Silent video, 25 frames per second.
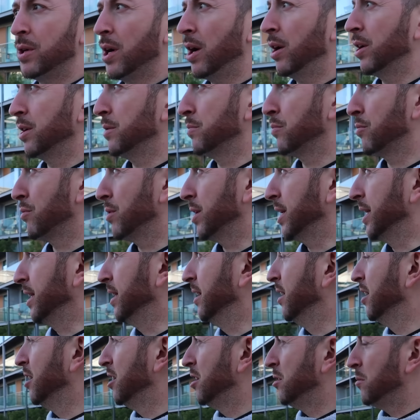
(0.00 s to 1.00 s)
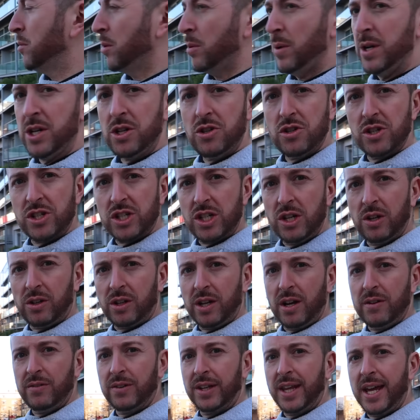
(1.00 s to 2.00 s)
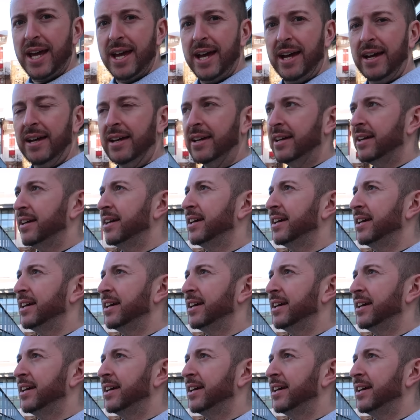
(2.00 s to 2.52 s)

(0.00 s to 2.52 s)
Highbury. But when you just look over there